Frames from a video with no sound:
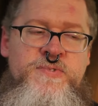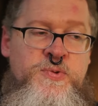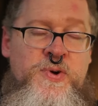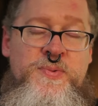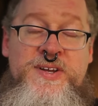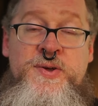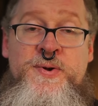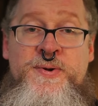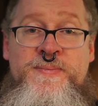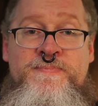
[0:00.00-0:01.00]
So what do we
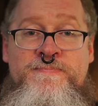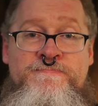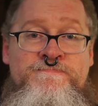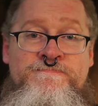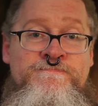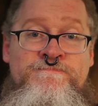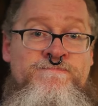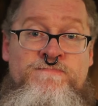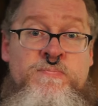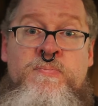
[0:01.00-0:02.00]
do?
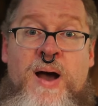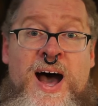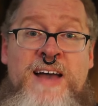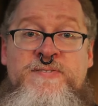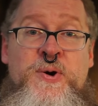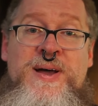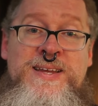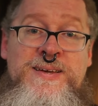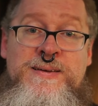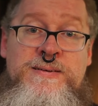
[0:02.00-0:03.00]
I have no
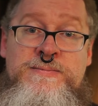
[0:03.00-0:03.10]
idea.